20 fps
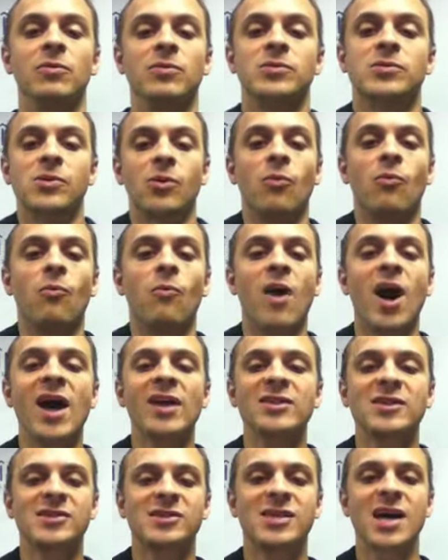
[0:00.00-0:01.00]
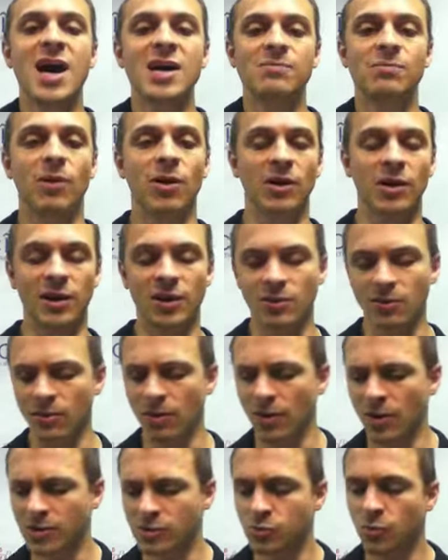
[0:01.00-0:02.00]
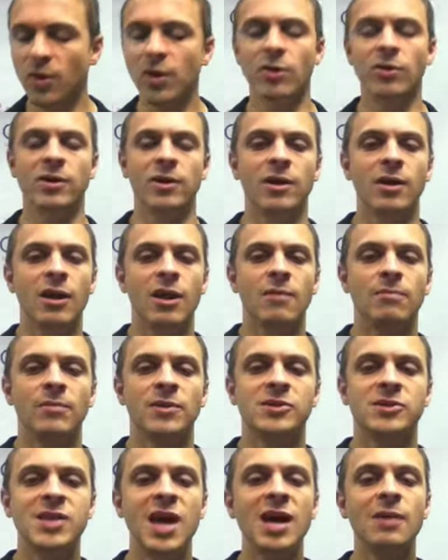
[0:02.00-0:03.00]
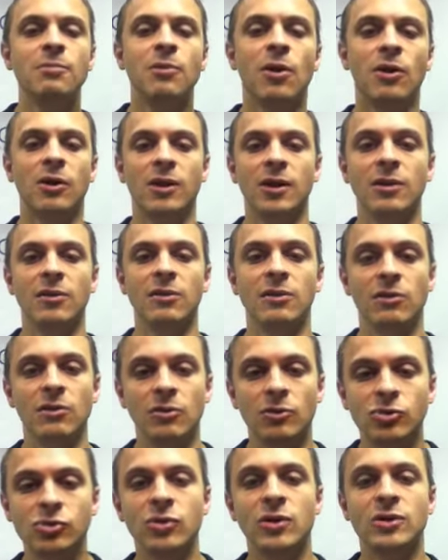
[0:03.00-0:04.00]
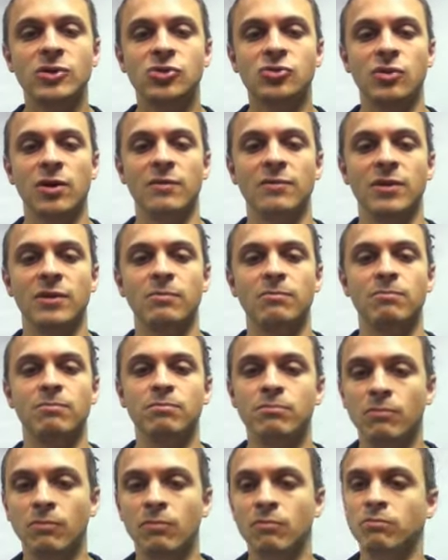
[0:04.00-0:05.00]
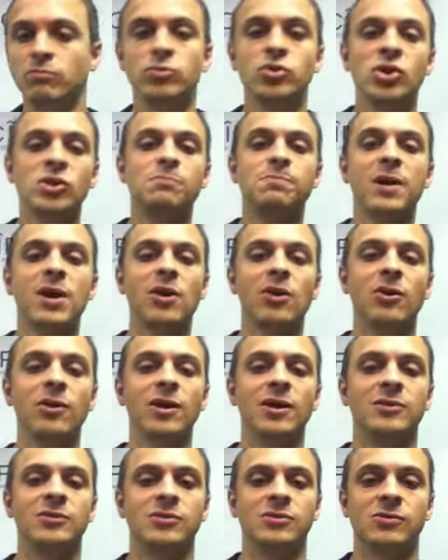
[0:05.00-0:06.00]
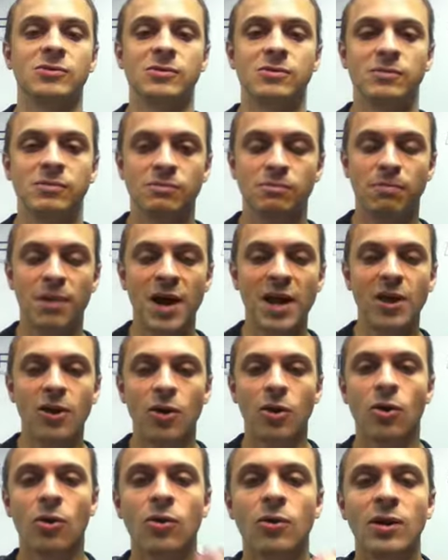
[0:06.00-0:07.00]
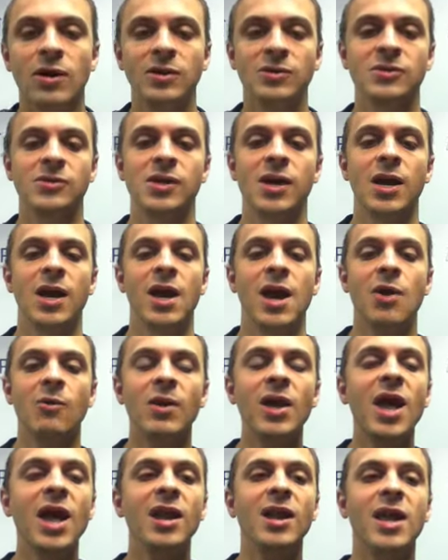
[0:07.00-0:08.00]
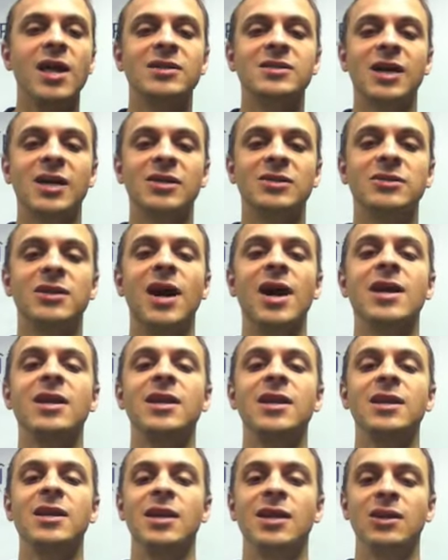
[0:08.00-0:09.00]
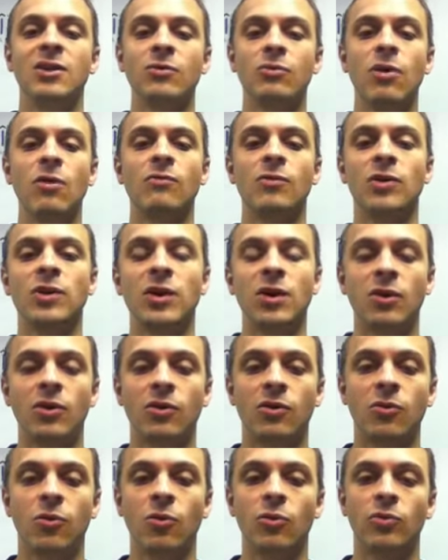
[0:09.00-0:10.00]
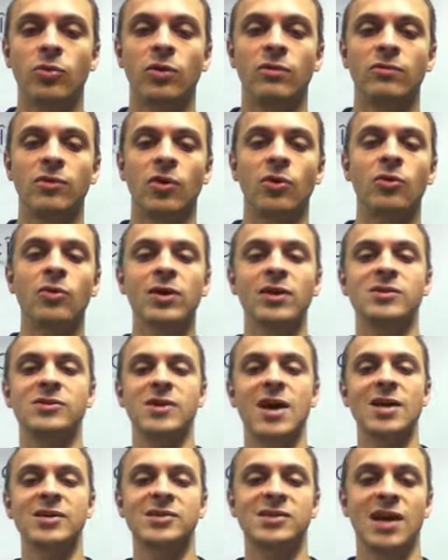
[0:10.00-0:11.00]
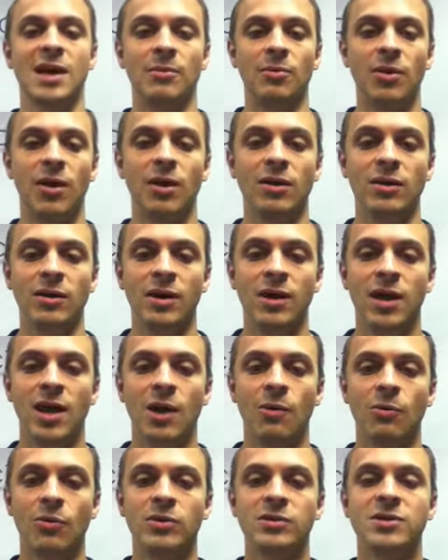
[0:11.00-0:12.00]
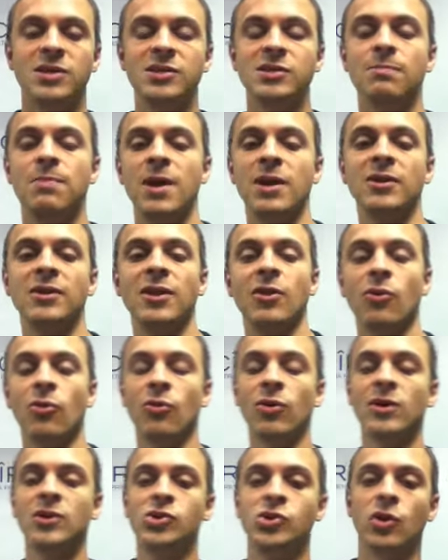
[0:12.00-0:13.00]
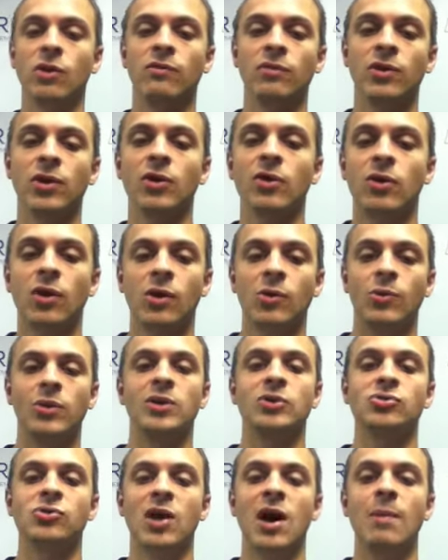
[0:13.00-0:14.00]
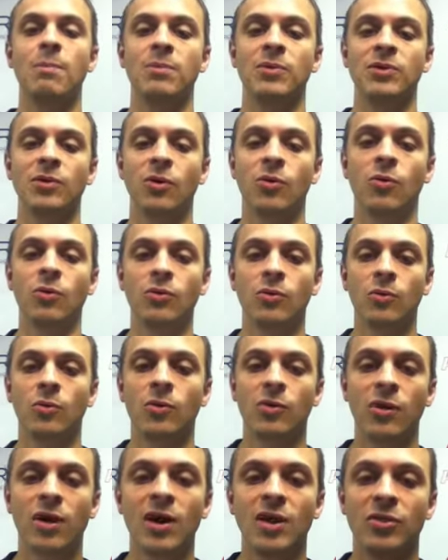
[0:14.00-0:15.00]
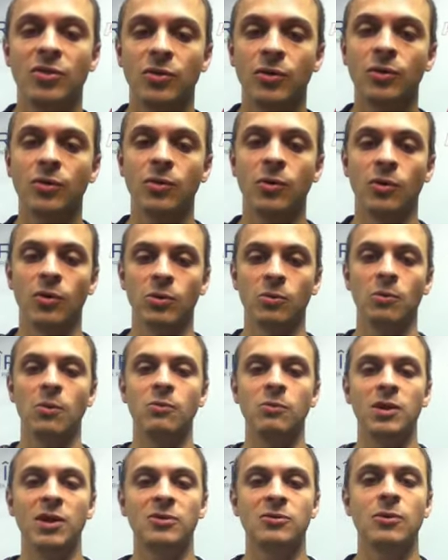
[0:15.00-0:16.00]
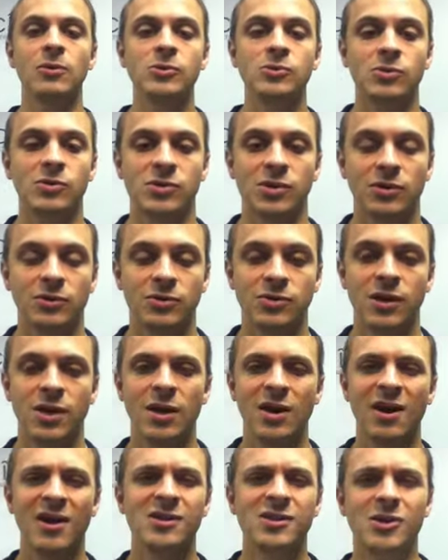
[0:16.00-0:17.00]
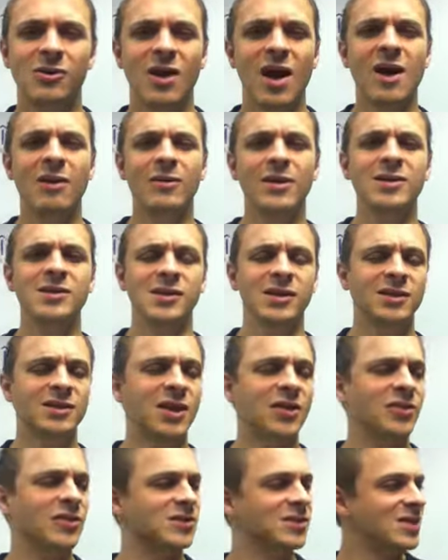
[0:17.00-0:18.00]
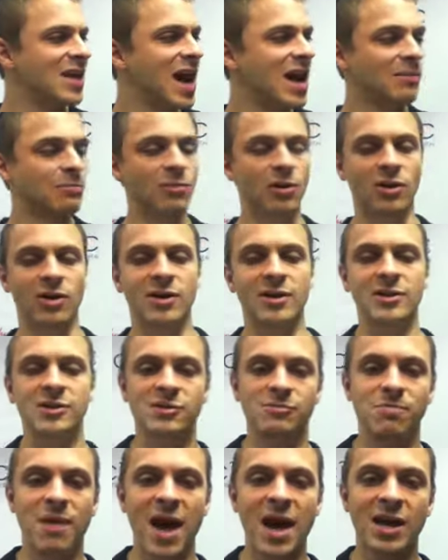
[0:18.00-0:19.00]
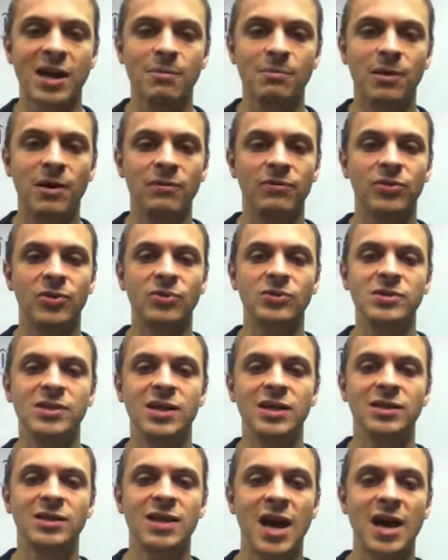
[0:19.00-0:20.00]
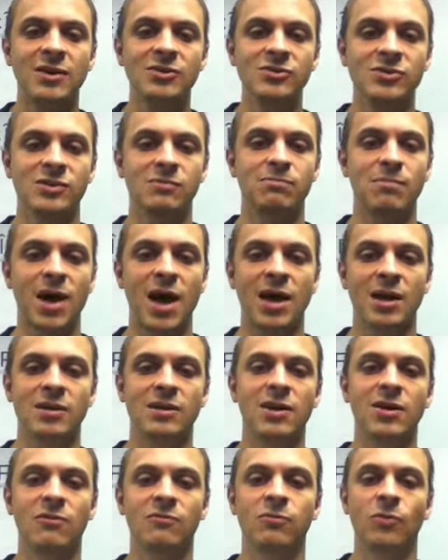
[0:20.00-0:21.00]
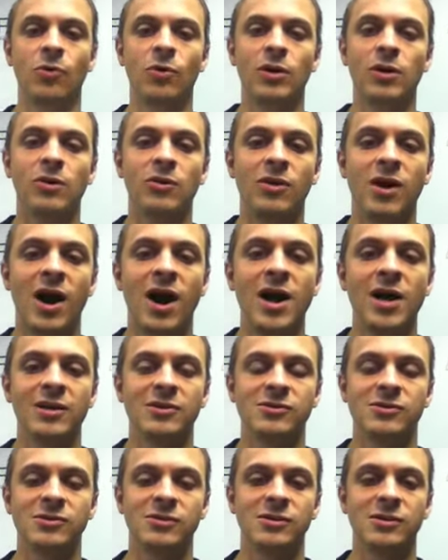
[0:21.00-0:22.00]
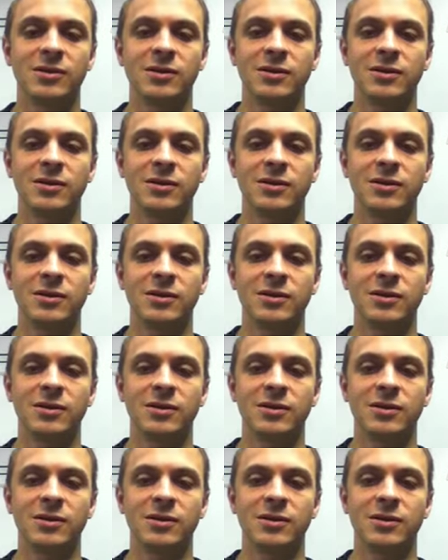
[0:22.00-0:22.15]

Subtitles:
So why the stock market? It's weird. Stock market usually is driven just by earnings, And we had a declining year-over-year quarter of earnings last time around, and we're anticipated that earnings year-over-year are going to drop in the quarter we're in, third quarter, when we get those results. So how is it that the stock market is back above 13,000, back near four-year highs?